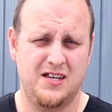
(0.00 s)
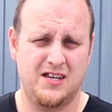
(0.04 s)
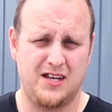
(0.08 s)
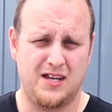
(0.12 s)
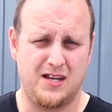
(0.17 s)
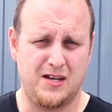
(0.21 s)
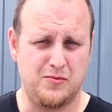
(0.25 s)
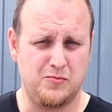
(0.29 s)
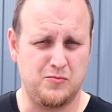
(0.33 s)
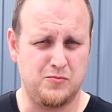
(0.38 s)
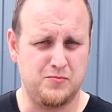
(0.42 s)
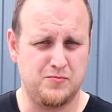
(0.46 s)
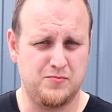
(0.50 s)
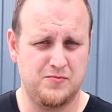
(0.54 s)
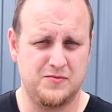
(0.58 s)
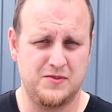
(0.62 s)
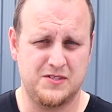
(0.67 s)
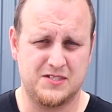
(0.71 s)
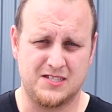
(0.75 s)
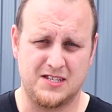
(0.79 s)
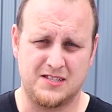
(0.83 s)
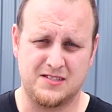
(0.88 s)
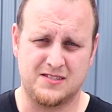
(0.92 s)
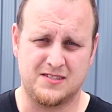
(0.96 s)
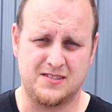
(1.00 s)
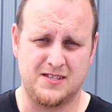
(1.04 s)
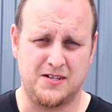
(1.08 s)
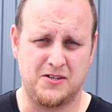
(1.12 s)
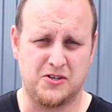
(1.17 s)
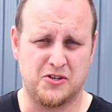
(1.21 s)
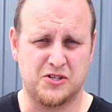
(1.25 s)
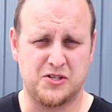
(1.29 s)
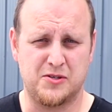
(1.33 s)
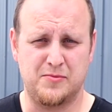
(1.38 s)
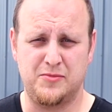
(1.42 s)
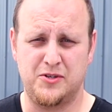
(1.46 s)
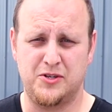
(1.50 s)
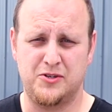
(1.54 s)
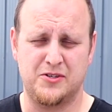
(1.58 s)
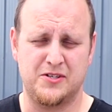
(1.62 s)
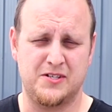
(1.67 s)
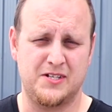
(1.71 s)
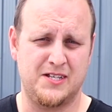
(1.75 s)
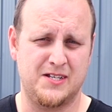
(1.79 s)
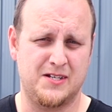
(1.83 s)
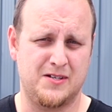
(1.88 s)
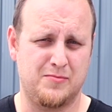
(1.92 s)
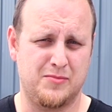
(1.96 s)
And since then, our
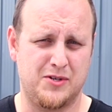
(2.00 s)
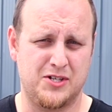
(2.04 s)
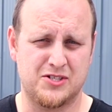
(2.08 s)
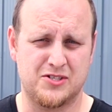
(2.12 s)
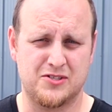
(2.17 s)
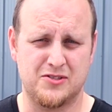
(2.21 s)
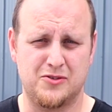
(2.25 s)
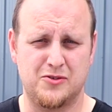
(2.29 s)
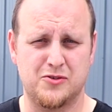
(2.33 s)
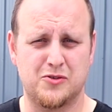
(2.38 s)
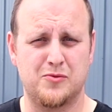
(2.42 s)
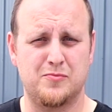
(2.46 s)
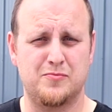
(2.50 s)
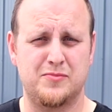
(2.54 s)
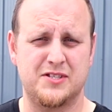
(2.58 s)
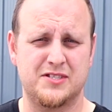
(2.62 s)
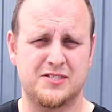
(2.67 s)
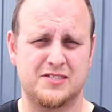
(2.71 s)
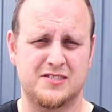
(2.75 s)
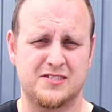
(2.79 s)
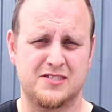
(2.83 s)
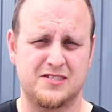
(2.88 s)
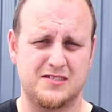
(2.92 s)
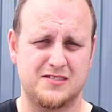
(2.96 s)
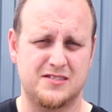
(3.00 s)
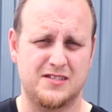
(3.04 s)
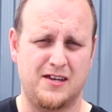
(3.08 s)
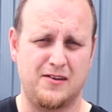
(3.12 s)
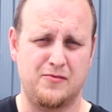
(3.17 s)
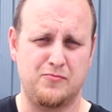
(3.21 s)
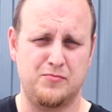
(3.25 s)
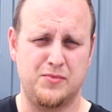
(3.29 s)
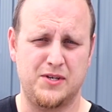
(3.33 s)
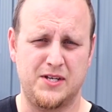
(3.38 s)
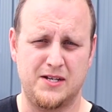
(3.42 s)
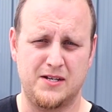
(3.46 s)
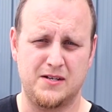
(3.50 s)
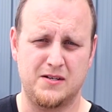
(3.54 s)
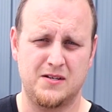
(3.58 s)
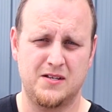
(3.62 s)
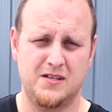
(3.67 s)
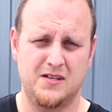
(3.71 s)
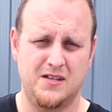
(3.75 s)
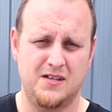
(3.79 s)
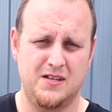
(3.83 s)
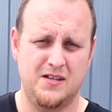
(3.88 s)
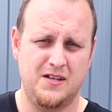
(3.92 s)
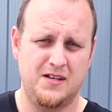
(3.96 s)
community and a bunch of local businesses have been
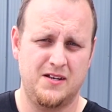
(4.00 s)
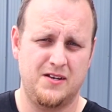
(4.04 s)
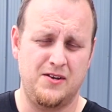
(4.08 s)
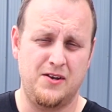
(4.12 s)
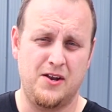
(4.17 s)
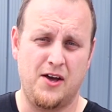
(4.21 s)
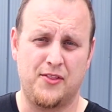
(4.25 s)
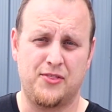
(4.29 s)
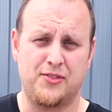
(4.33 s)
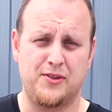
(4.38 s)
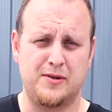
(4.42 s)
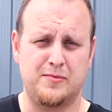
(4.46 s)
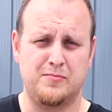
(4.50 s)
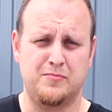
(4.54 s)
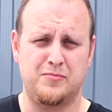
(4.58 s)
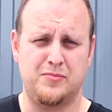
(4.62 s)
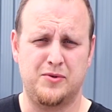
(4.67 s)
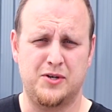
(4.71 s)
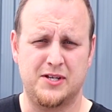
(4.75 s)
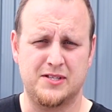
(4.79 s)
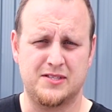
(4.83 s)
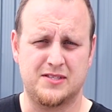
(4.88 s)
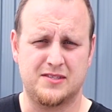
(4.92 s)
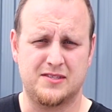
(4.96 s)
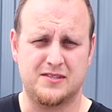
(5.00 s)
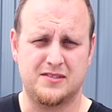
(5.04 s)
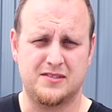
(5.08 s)
nothing but